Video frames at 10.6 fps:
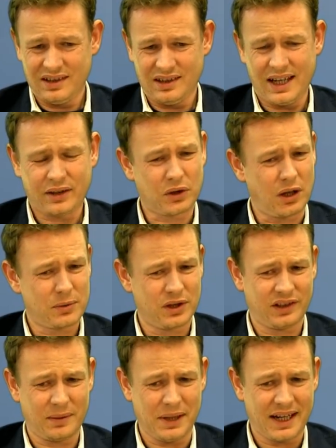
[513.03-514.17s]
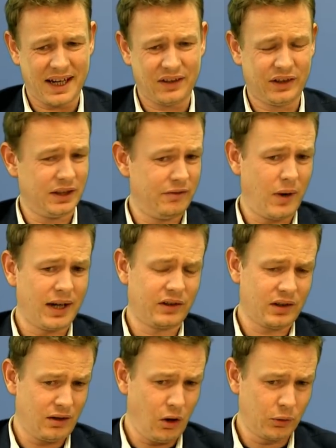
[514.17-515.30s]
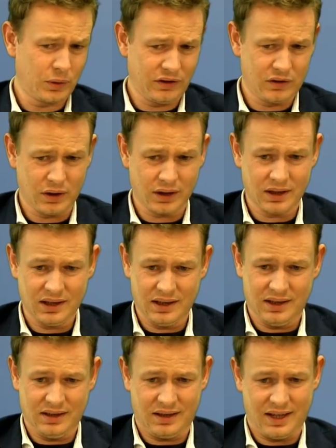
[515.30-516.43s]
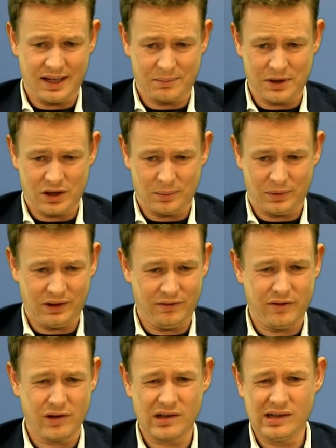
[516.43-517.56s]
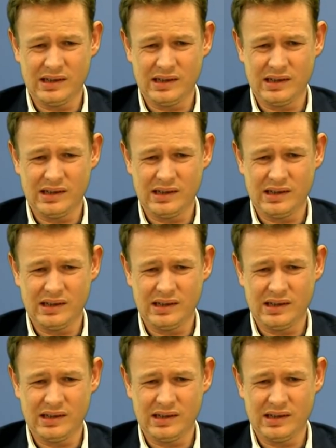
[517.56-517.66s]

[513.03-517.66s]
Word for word: extra options that black has here, if white knows what he's doing, like bishop c4,